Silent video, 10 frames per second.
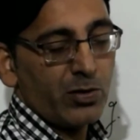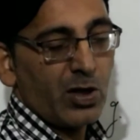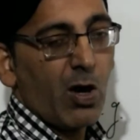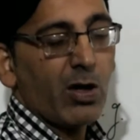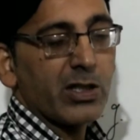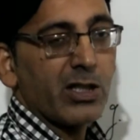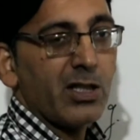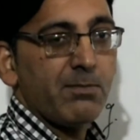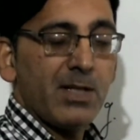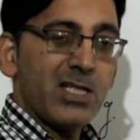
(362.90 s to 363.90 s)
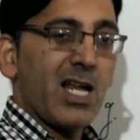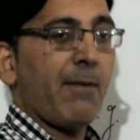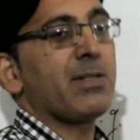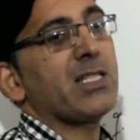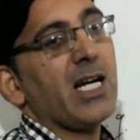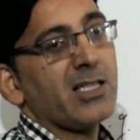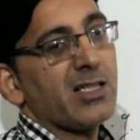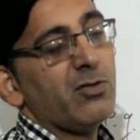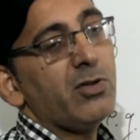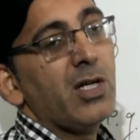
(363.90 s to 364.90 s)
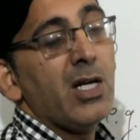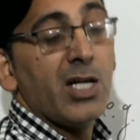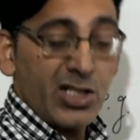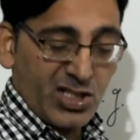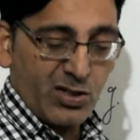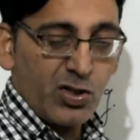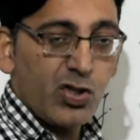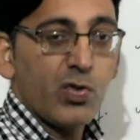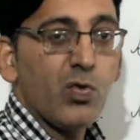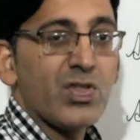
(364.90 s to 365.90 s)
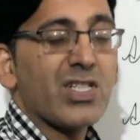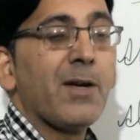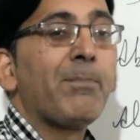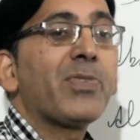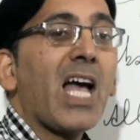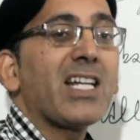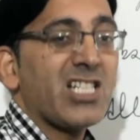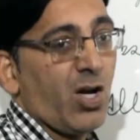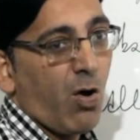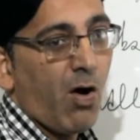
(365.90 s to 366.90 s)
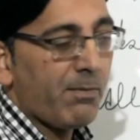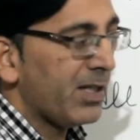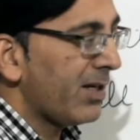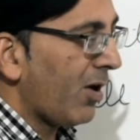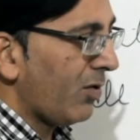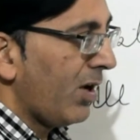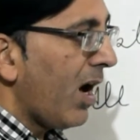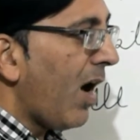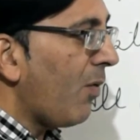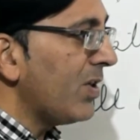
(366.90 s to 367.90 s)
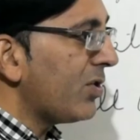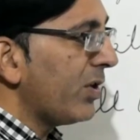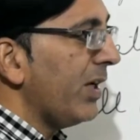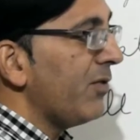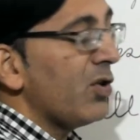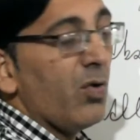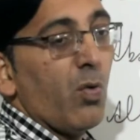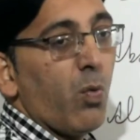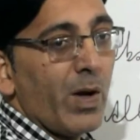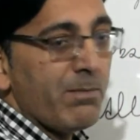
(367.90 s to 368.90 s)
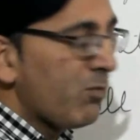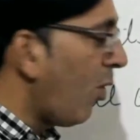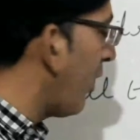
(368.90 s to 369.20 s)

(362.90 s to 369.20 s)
for the concrete, means abstract is used as a common noun. I want to give you one